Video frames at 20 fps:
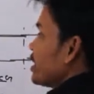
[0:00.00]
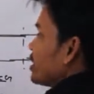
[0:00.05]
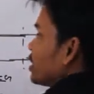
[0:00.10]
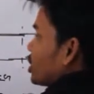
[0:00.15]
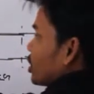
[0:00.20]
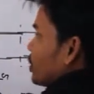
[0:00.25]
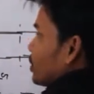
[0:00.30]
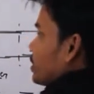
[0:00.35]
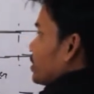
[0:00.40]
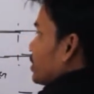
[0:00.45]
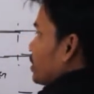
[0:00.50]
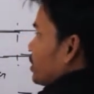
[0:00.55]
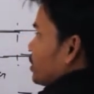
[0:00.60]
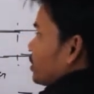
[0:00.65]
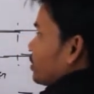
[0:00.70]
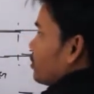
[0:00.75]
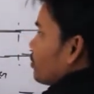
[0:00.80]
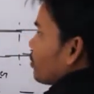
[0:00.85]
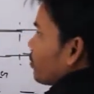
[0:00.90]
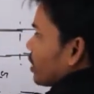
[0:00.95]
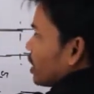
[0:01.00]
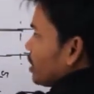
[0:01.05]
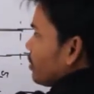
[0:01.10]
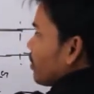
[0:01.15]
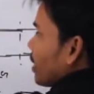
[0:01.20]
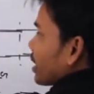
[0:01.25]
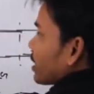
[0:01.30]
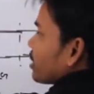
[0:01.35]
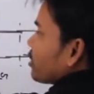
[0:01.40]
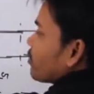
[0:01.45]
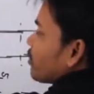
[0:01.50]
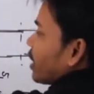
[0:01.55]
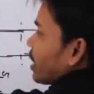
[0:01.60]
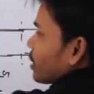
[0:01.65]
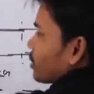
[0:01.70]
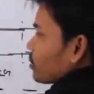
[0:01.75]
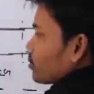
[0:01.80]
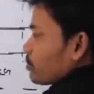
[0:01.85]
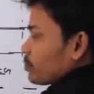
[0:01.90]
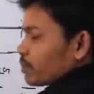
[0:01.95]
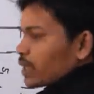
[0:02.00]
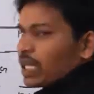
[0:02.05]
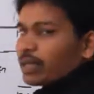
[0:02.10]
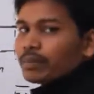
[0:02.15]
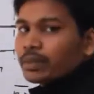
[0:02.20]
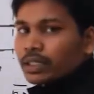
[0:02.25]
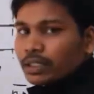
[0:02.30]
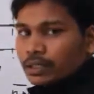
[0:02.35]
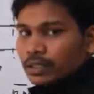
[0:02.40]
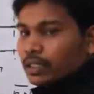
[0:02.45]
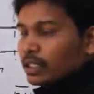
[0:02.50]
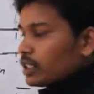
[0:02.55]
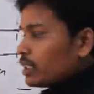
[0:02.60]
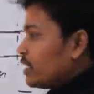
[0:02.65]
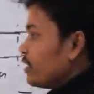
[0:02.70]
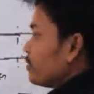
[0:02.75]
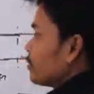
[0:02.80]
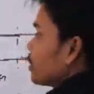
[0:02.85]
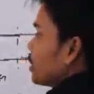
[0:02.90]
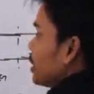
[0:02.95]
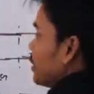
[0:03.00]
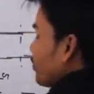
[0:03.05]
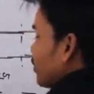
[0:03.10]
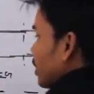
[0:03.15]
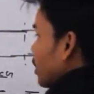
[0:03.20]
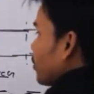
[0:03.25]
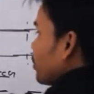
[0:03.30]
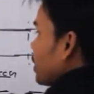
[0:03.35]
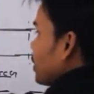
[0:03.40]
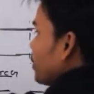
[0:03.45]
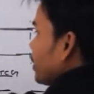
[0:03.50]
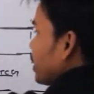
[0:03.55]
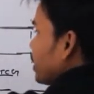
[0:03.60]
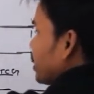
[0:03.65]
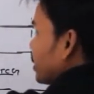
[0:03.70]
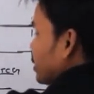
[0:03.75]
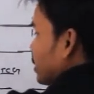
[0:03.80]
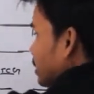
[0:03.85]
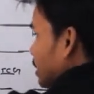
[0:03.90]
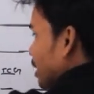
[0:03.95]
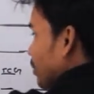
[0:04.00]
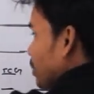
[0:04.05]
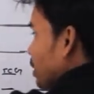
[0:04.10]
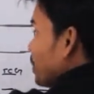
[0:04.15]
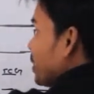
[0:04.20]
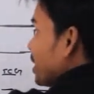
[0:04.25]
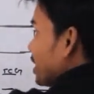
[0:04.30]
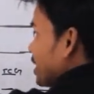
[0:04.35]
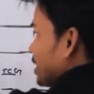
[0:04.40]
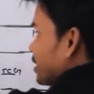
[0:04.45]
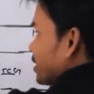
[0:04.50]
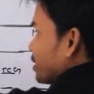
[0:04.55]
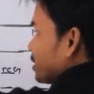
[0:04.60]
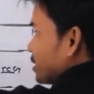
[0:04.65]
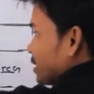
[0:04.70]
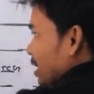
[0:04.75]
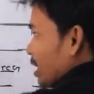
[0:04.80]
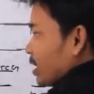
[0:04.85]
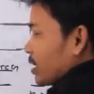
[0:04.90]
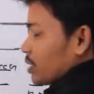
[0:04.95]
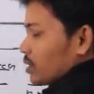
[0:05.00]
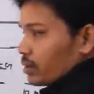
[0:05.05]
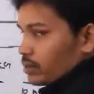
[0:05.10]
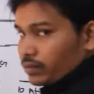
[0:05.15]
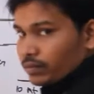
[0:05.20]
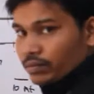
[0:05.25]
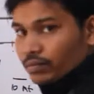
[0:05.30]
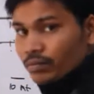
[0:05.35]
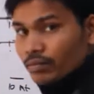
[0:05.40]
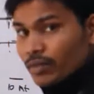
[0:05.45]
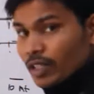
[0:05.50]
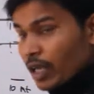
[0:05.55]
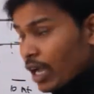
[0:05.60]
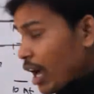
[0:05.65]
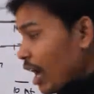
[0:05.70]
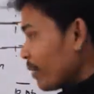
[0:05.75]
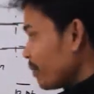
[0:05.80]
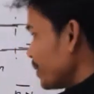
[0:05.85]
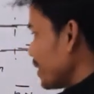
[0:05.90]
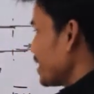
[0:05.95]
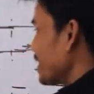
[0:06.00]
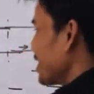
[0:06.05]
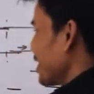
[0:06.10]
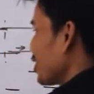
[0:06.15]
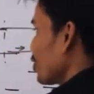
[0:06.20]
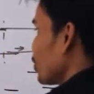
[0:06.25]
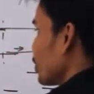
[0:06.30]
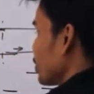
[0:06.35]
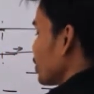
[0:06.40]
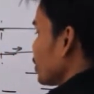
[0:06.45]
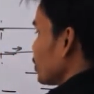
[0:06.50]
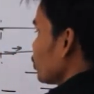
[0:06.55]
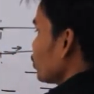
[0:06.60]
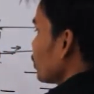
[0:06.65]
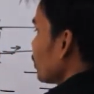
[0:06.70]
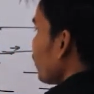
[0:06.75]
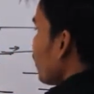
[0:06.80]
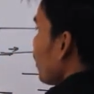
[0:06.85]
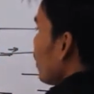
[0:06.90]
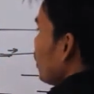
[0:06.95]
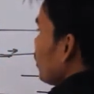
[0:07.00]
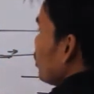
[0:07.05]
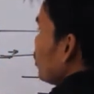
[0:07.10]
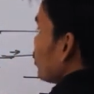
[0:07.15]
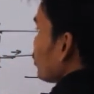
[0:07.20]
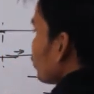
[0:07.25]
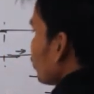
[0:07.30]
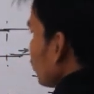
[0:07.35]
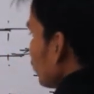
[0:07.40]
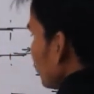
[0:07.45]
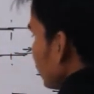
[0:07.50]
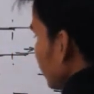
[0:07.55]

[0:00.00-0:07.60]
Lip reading: sequences. Only marking for primer if complementations occur of that sequences. Okay. So